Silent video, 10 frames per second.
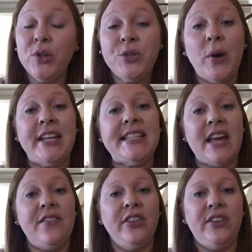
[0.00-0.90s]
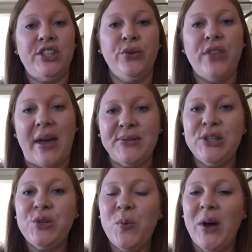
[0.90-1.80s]
27th,
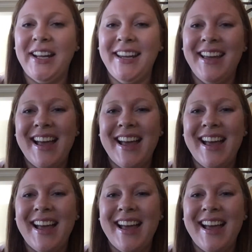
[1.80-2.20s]
2020.